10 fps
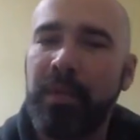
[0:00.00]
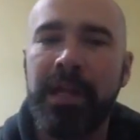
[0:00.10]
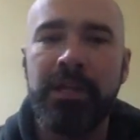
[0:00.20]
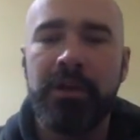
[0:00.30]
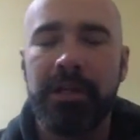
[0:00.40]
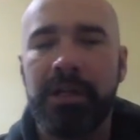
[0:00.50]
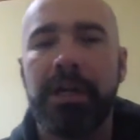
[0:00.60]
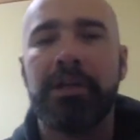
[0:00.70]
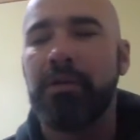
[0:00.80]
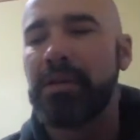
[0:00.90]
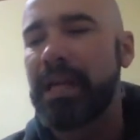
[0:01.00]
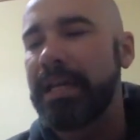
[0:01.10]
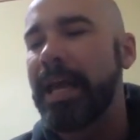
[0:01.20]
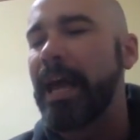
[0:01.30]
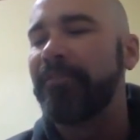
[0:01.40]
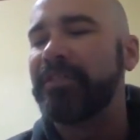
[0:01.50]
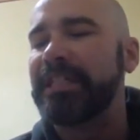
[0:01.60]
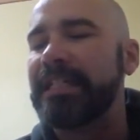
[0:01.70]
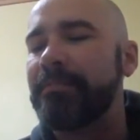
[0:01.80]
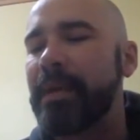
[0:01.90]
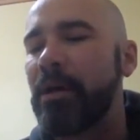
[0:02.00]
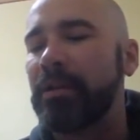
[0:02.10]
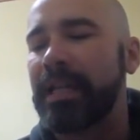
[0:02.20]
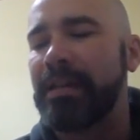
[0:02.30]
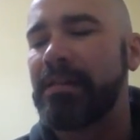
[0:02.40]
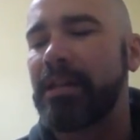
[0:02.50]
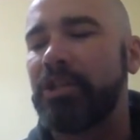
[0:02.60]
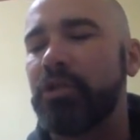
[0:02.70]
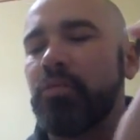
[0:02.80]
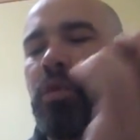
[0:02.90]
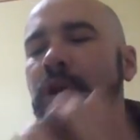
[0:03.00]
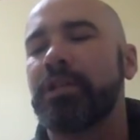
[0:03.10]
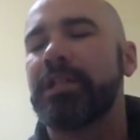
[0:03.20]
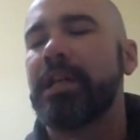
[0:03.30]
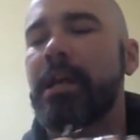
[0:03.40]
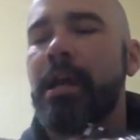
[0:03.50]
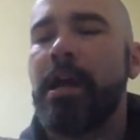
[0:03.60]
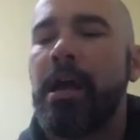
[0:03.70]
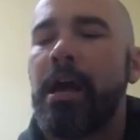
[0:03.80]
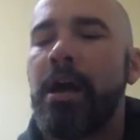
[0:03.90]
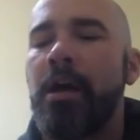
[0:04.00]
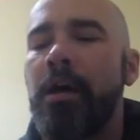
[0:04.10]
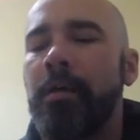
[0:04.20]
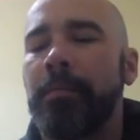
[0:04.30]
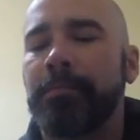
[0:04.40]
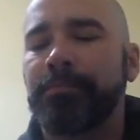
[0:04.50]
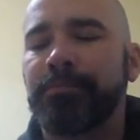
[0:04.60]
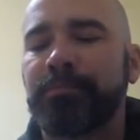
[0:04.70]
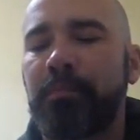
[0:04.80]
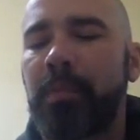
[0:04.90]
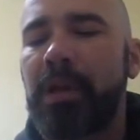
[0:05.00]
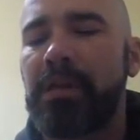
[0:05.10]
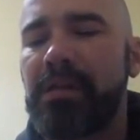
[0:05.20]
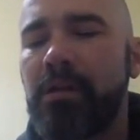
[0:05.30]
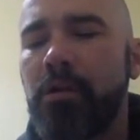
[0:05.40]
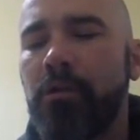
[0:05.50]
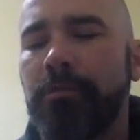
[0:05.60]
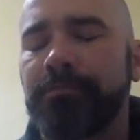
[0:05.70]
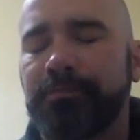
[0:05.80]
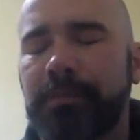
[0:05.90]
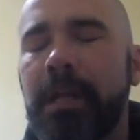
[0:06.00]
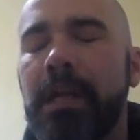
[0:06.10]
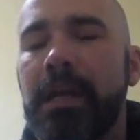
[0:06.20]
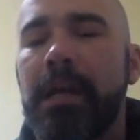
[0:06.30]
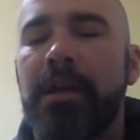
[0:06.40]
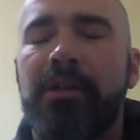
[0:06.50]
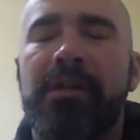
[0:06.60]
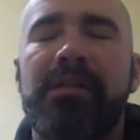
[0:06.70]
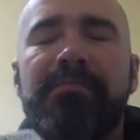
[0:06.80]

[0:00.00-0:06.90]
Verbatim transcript: and you can use any F D mount lens that you want. Um, so there's